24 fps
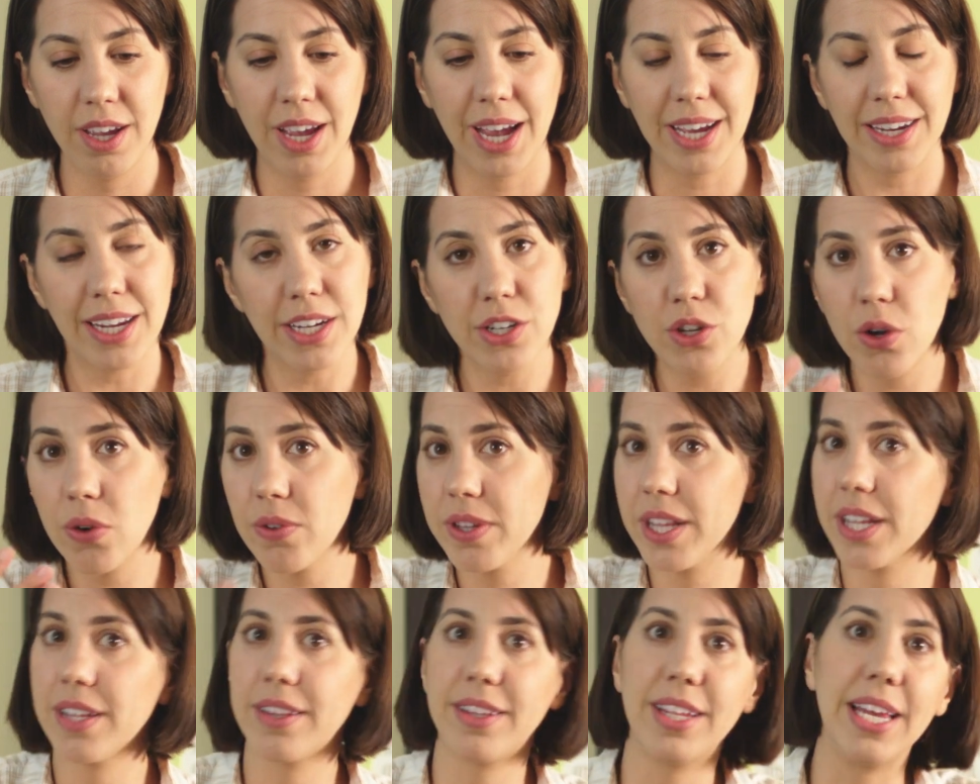And I know
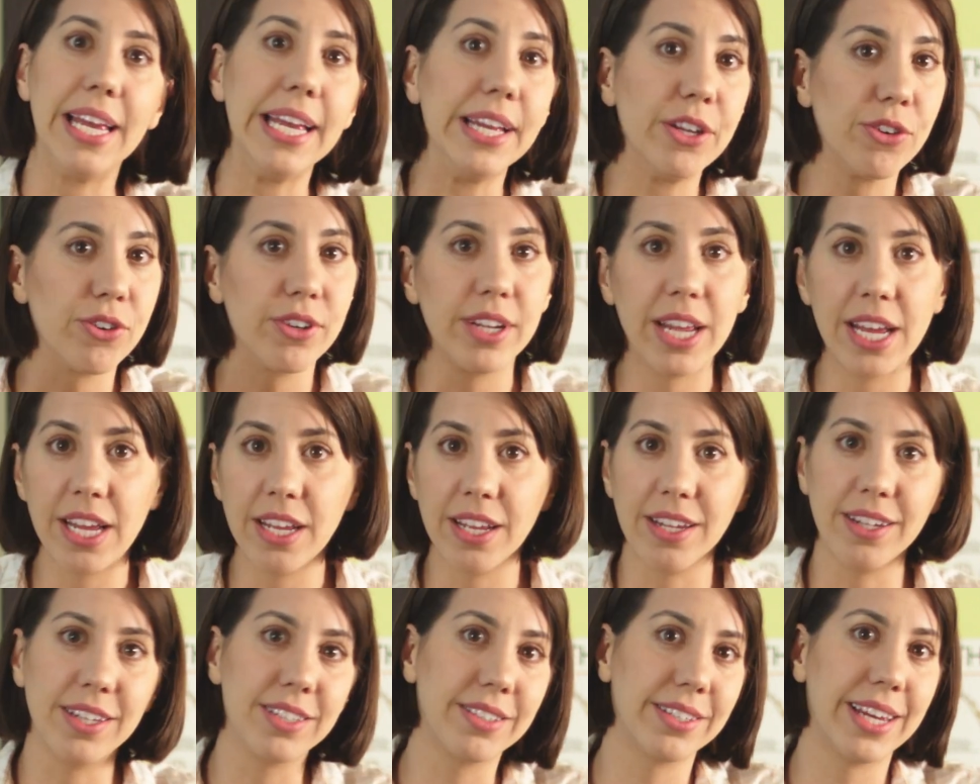that the
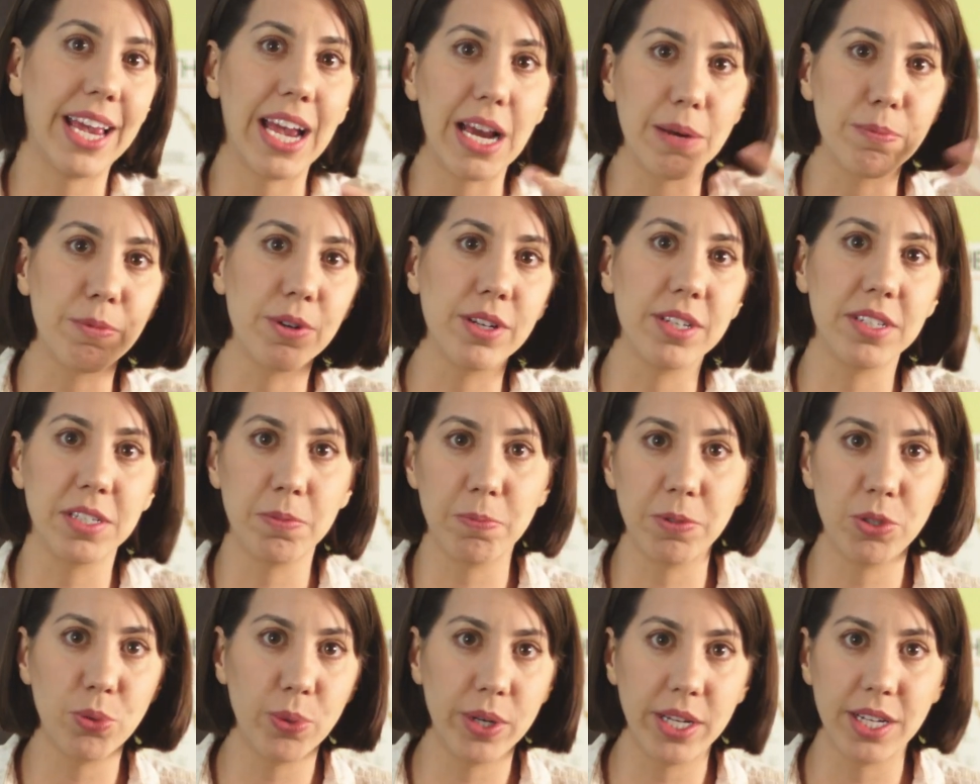internet and this camera is
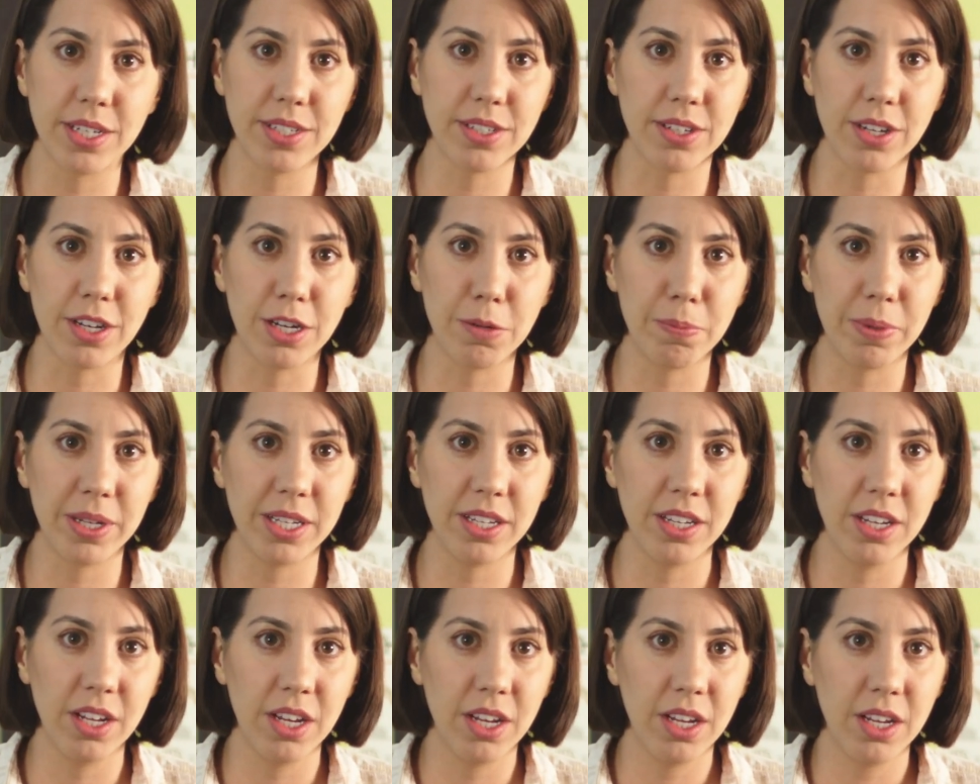between us all,
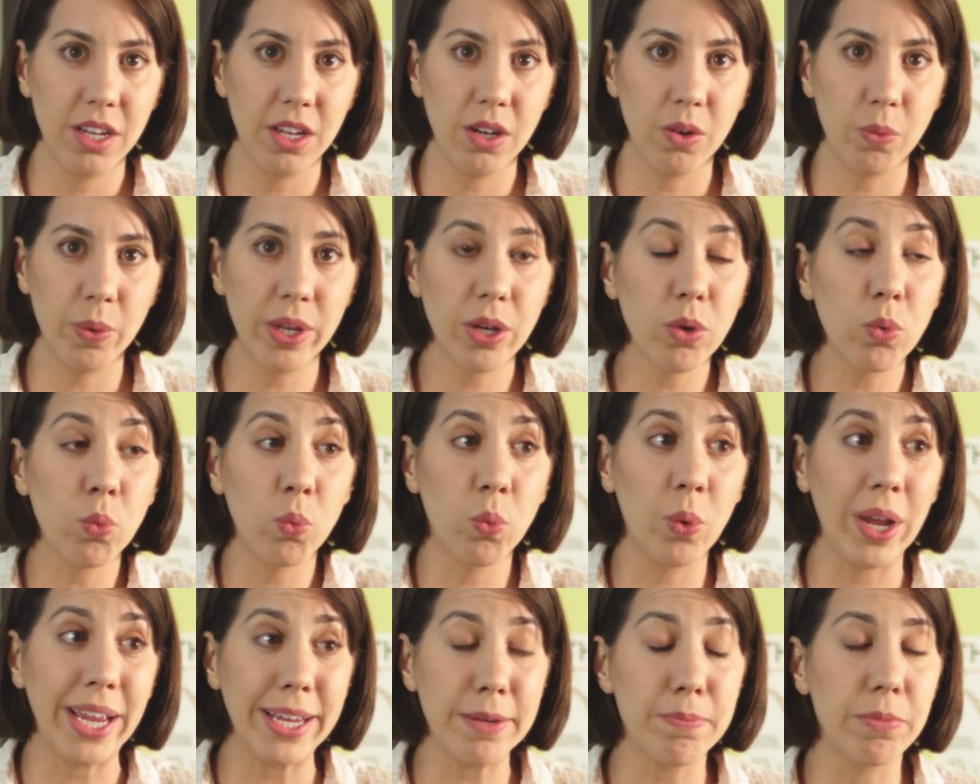but we are
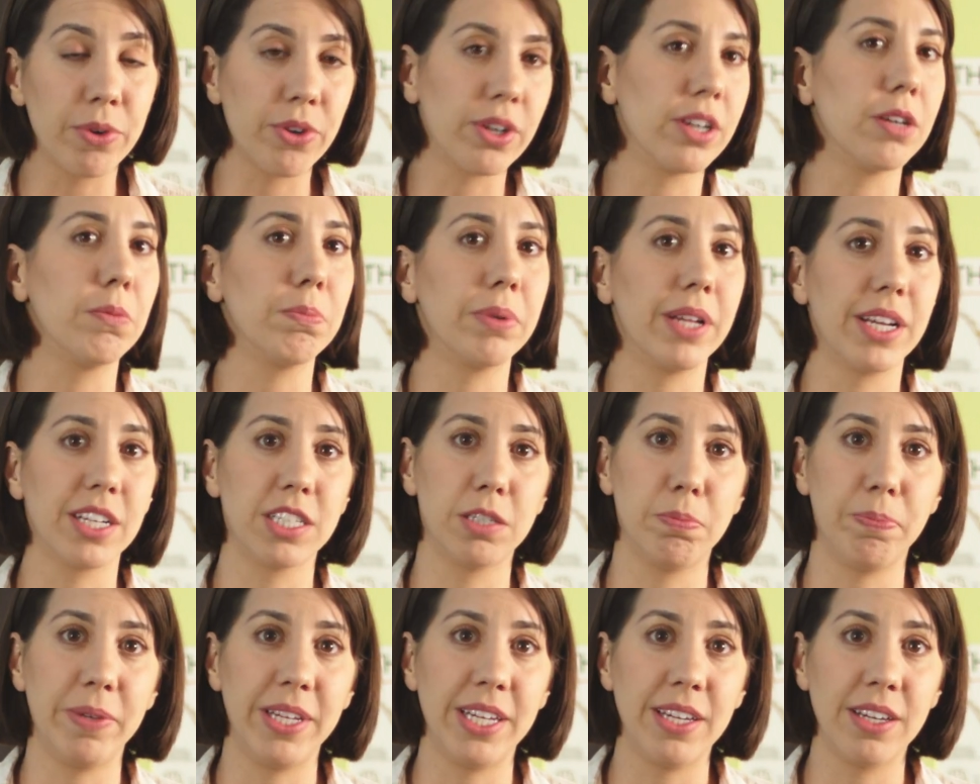way more
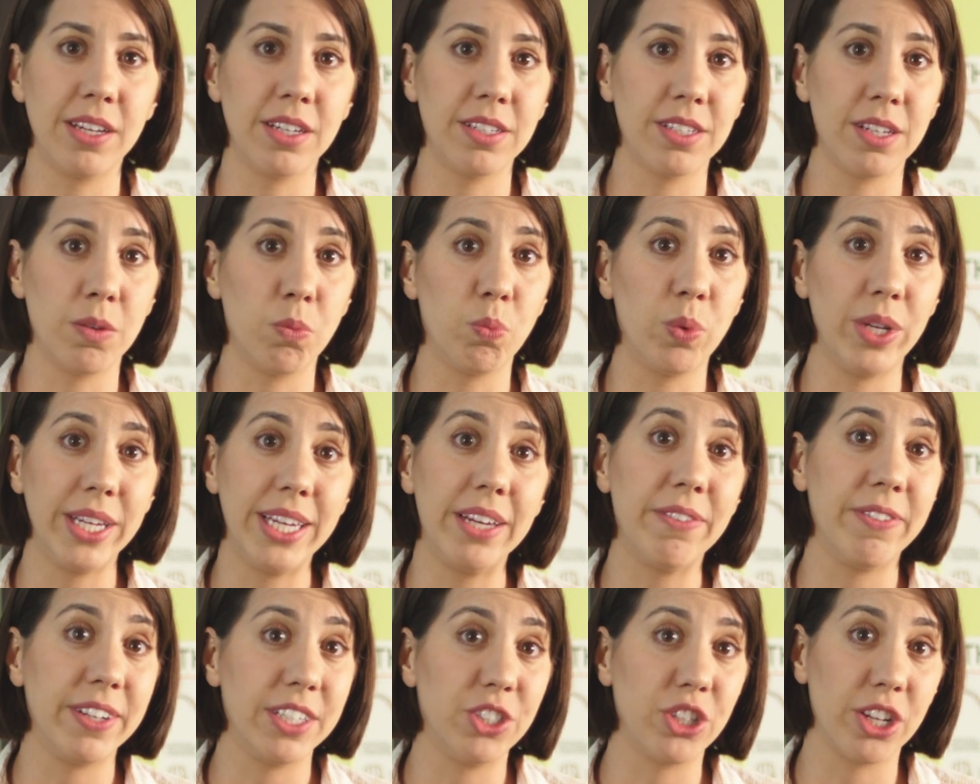complex beings than we
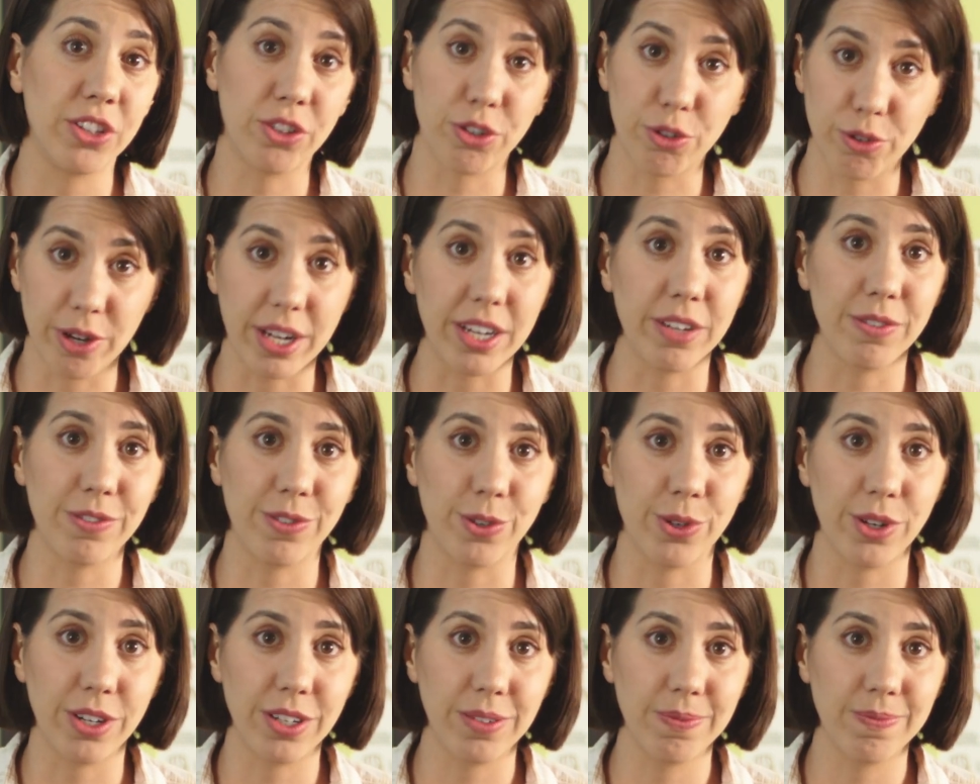give each other credit
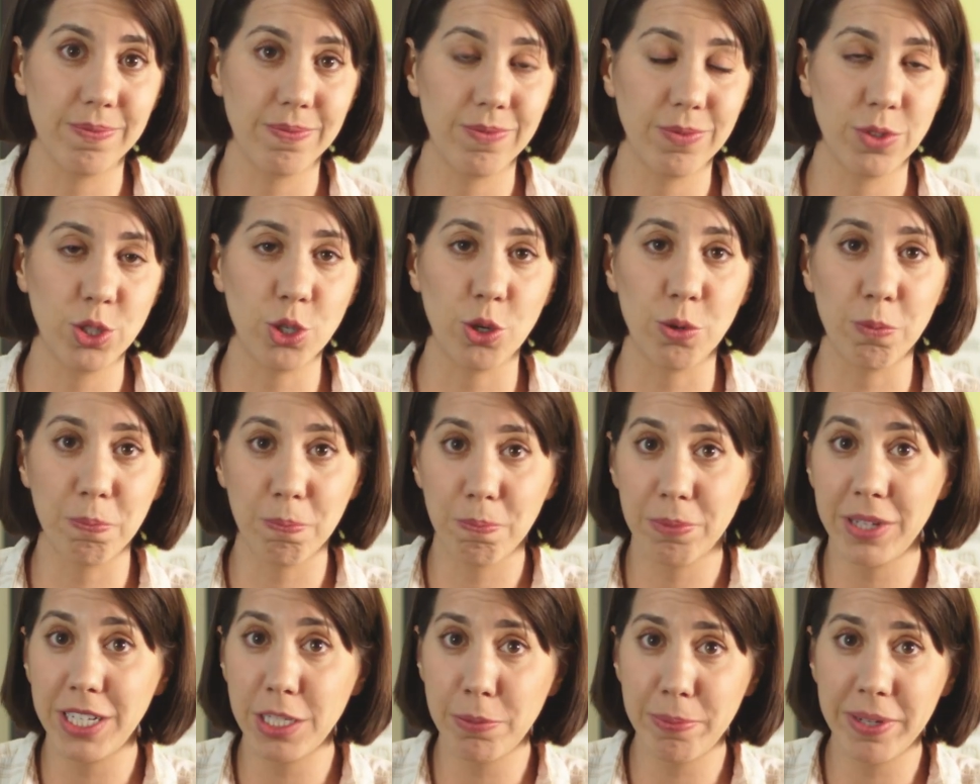for. So
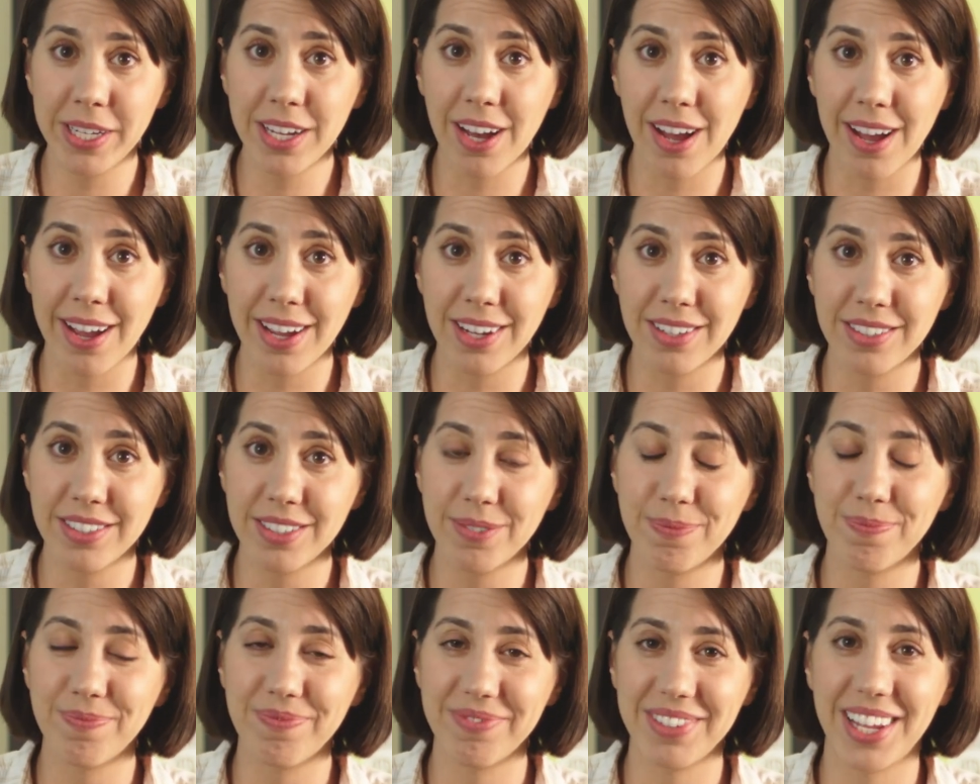please be kind,
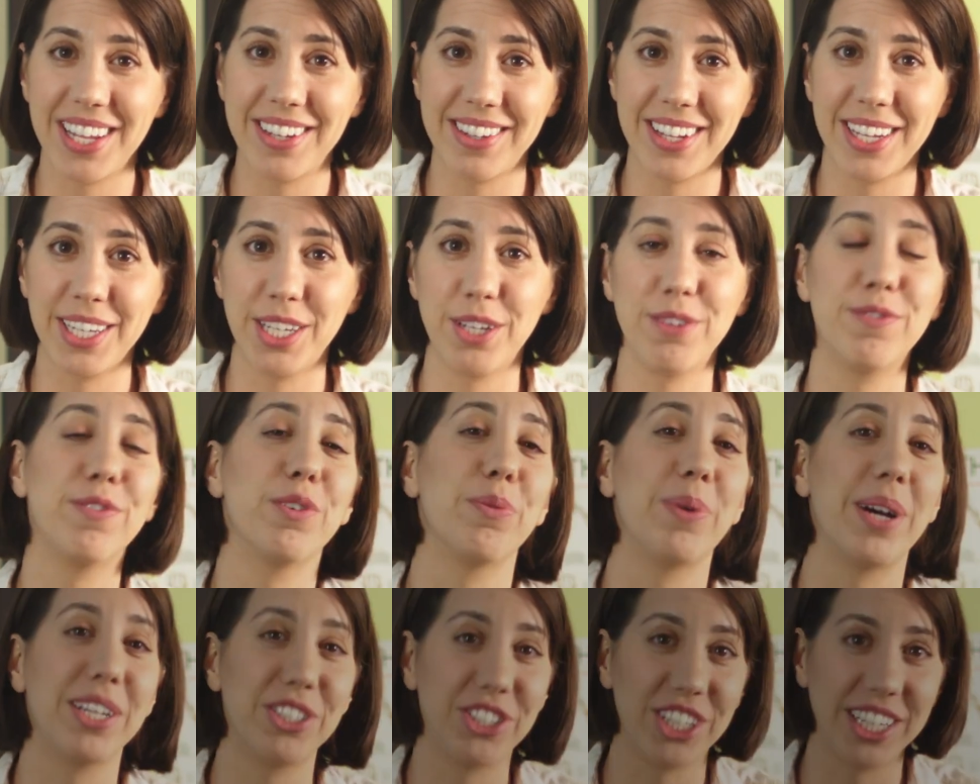and thank you
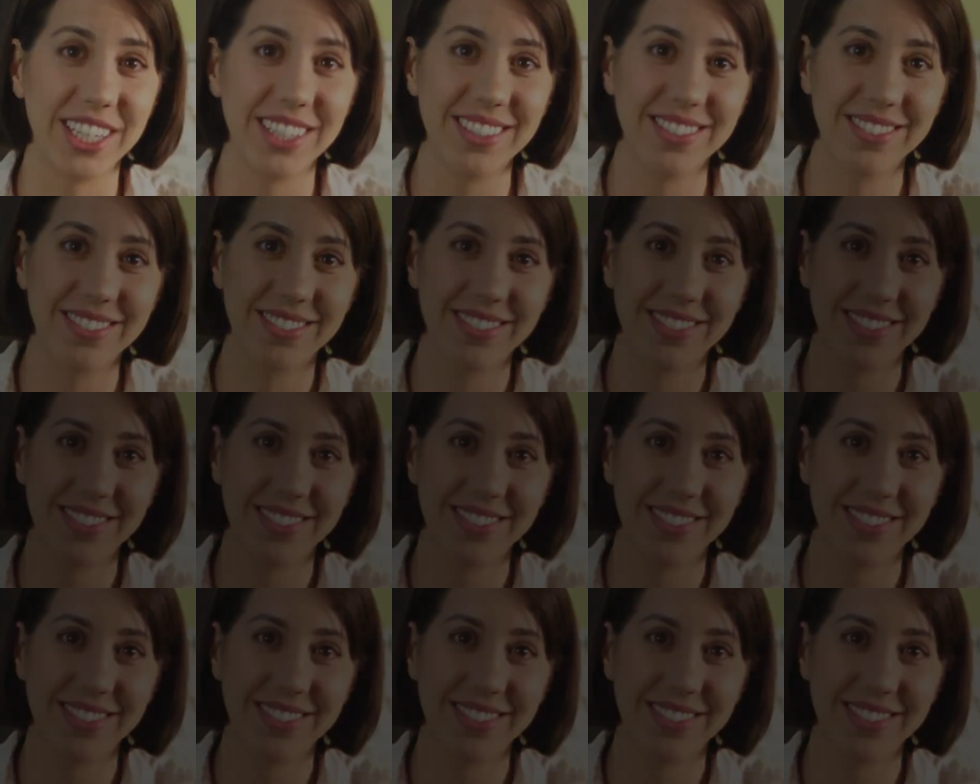for watching.